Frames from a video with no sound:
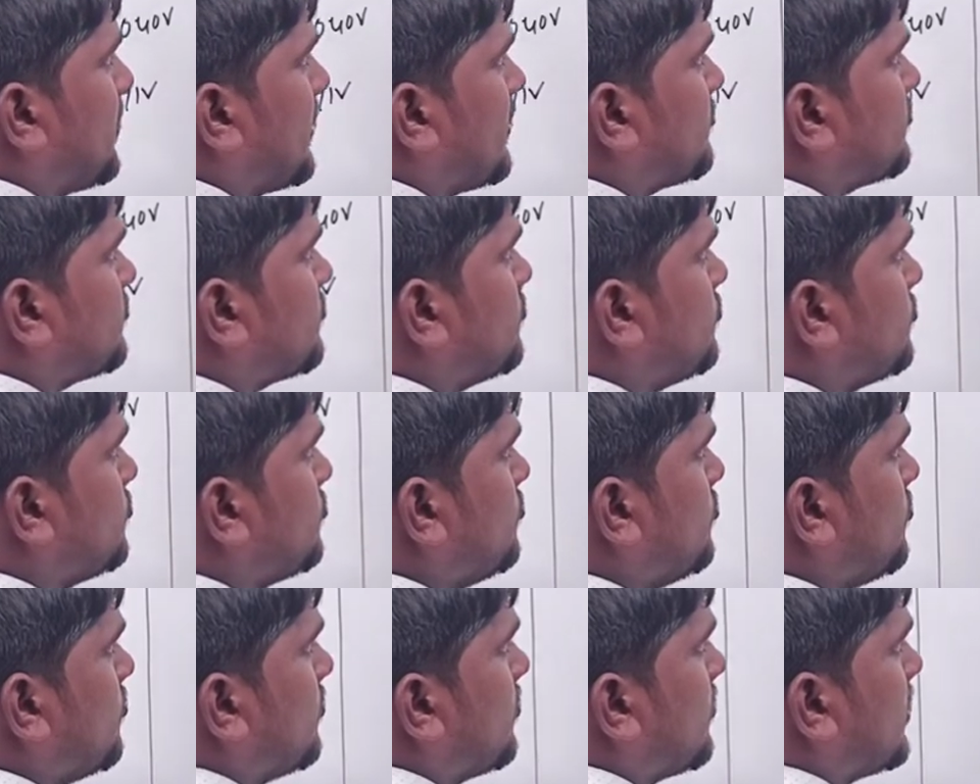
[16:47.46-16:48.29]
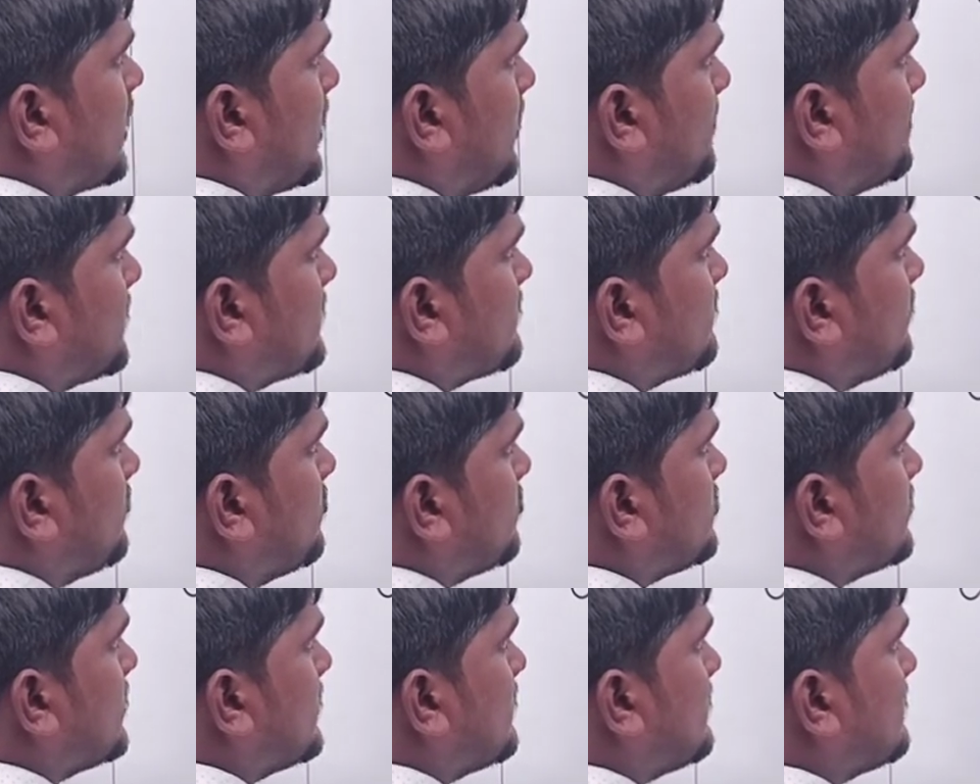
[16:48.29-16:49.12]
plus 2 to copper
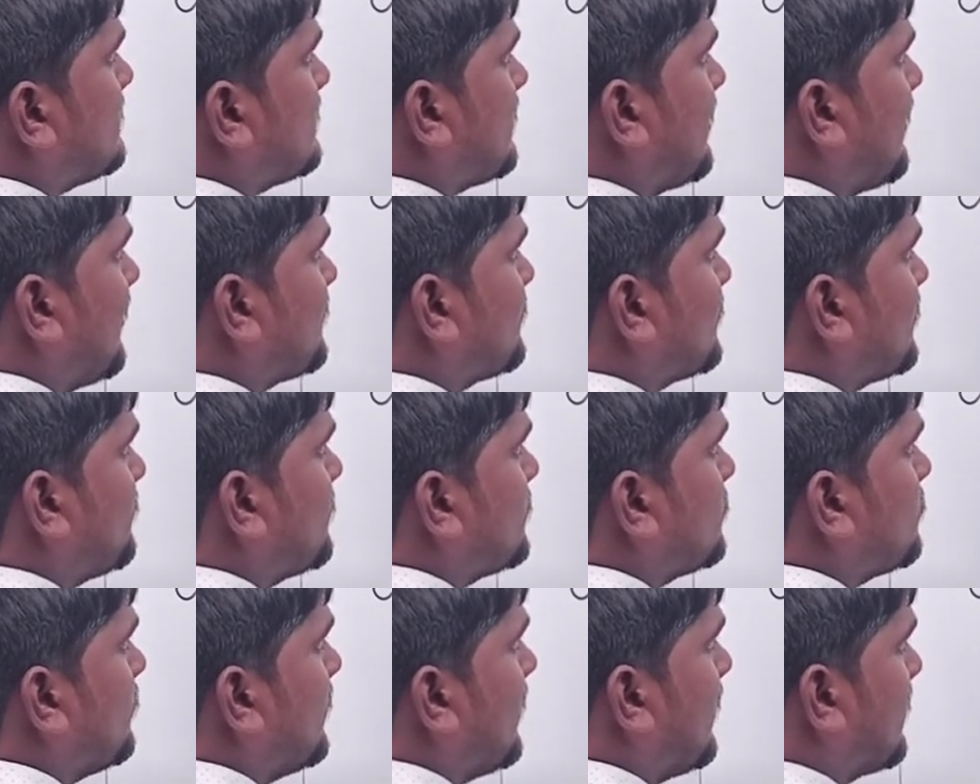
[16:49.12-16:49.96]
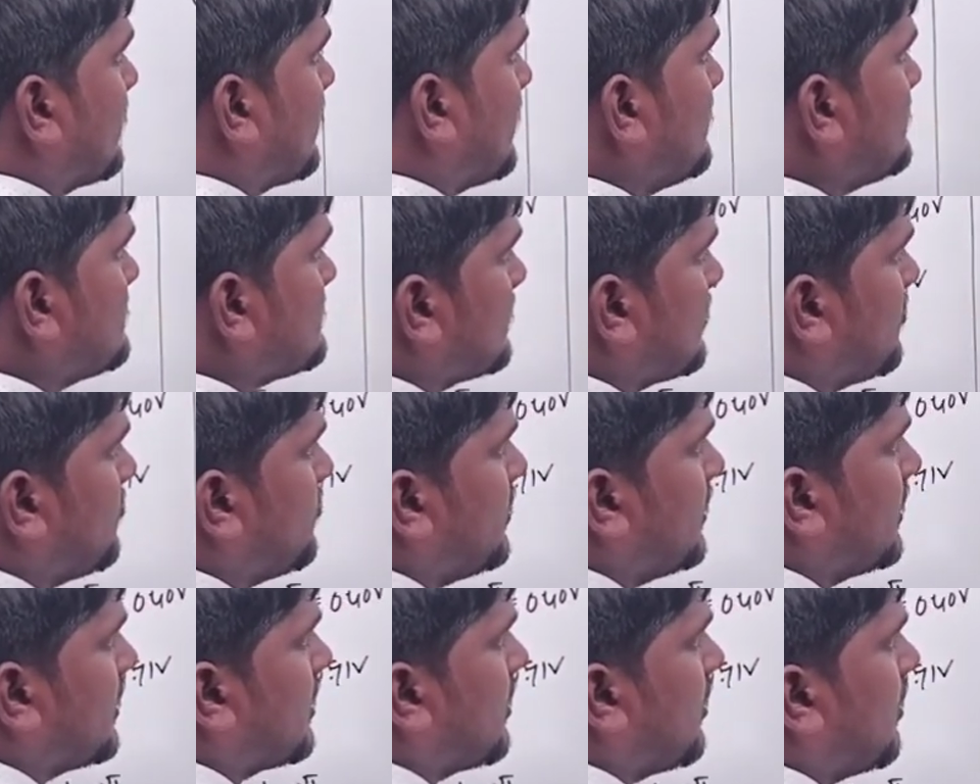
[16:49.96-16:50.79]
0, that is the loss of 2 electrons. Now
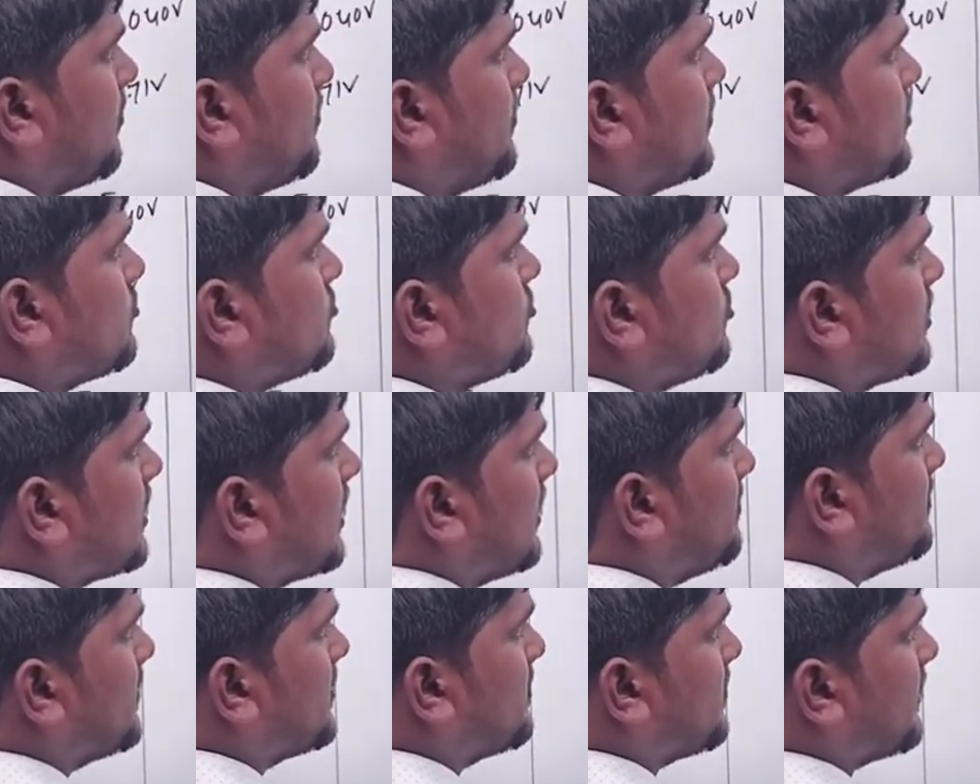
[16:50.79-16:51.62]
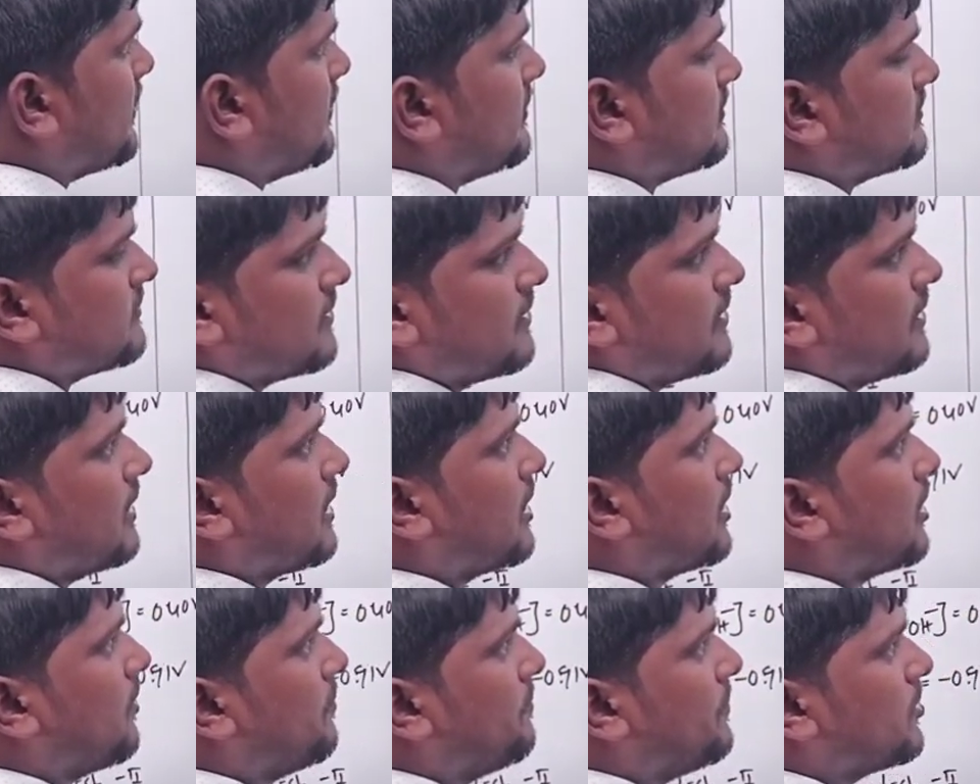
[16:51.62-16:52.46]
here, copper to copper plus,
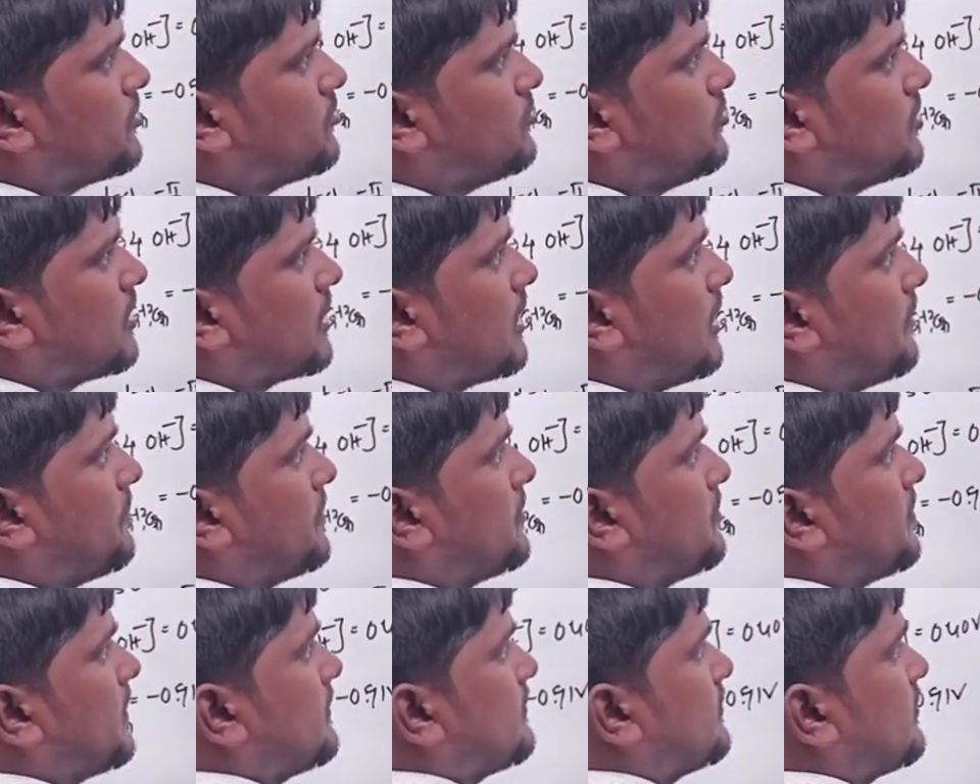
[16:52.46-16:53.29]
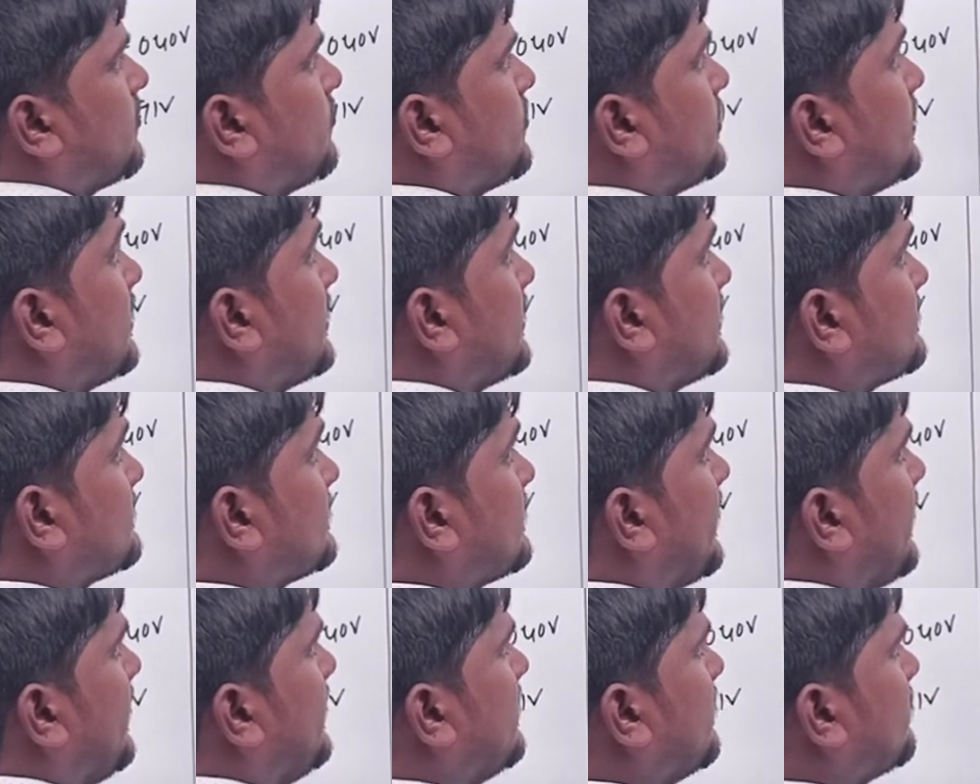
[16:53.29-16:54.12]
copper to copper plus. Now here it is
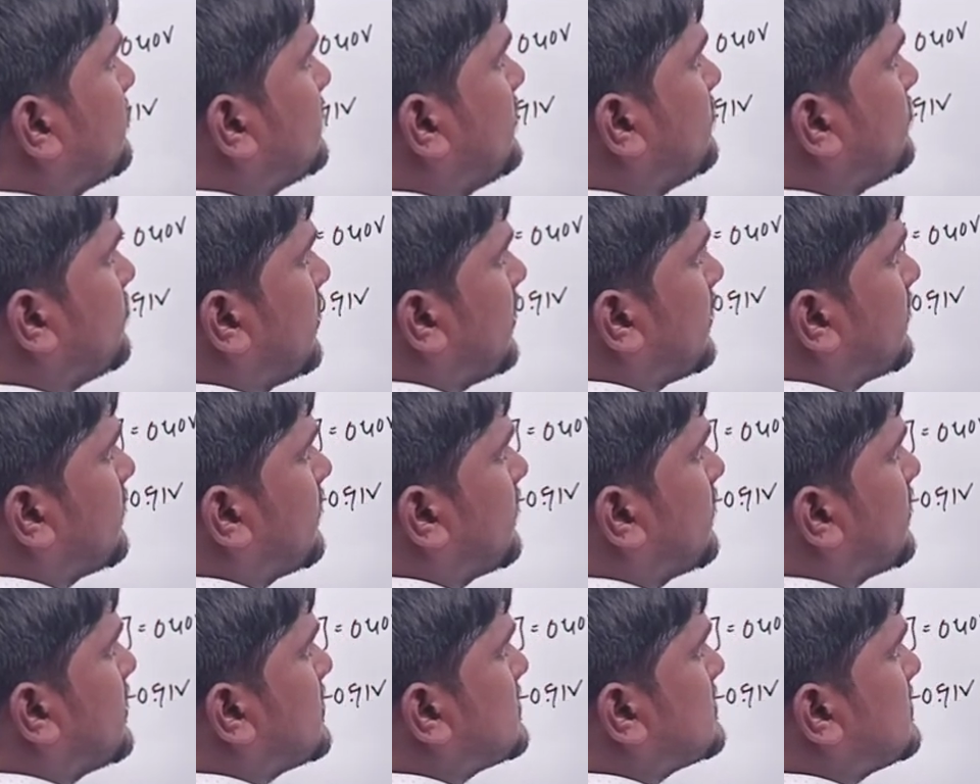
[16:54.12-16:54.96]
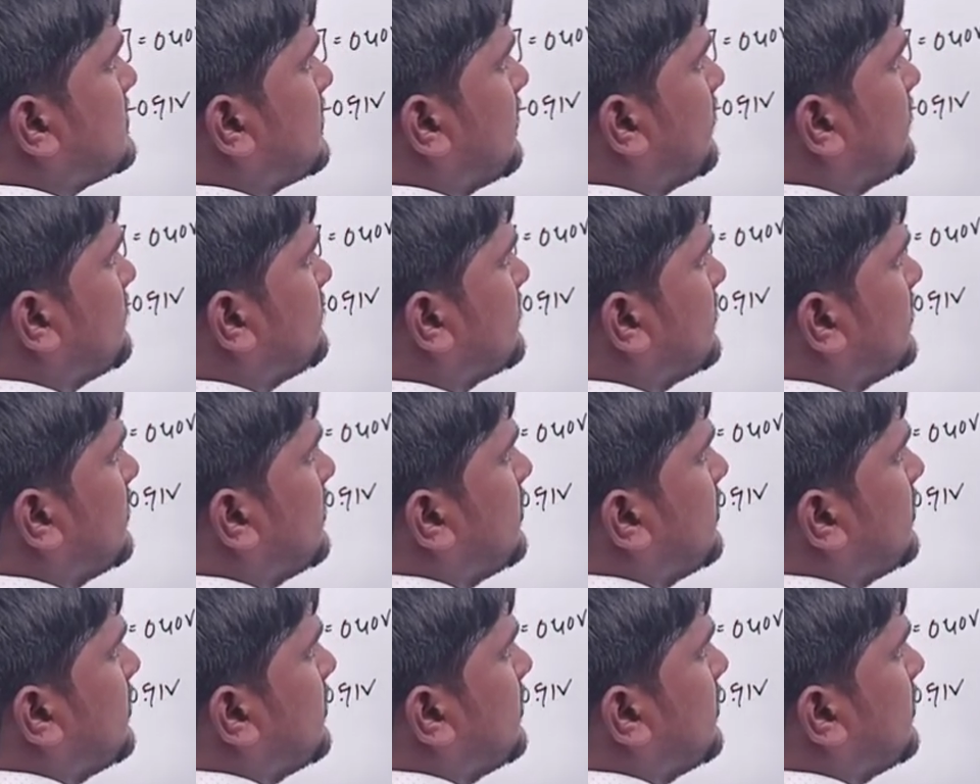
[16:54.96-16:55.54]
gain of the 2 electrons, not the loss.